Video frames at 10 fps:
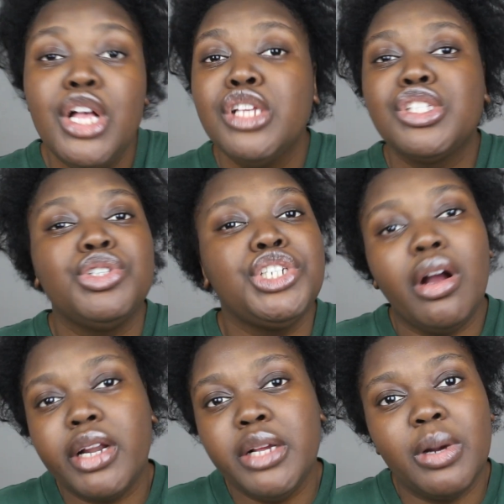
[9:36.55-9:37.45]
So she
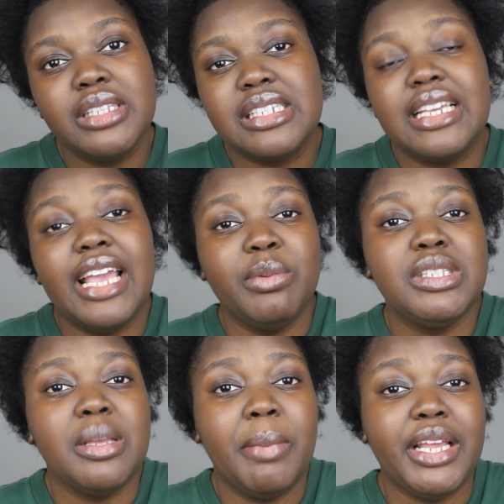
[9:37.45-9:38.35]
already wants to get with
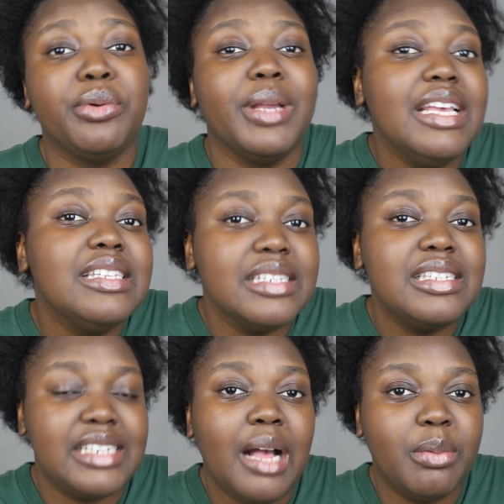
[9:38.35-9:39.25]
somebody who is
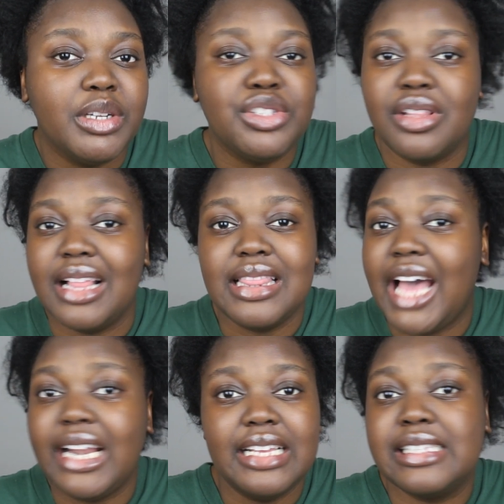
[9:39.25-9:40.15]
established so that
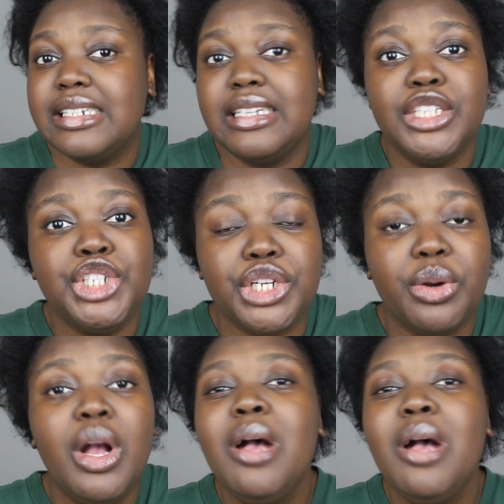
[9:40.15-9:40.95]
that isn't an issue.